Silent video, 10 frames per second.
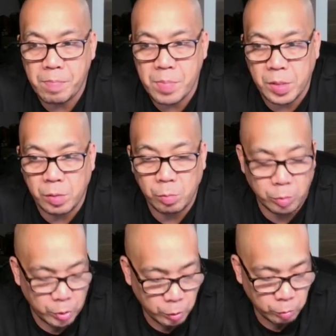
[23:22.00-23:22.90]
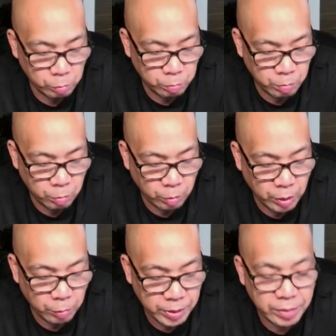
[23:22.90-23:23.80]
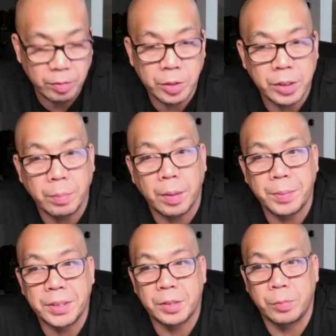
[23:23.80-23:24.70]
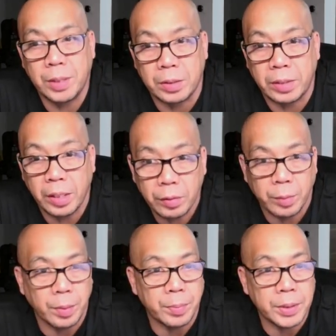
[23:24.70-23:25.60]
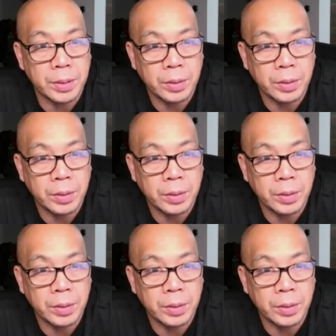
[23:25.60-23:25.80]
you run a risk of losing the puppies as well, the healthy puppies.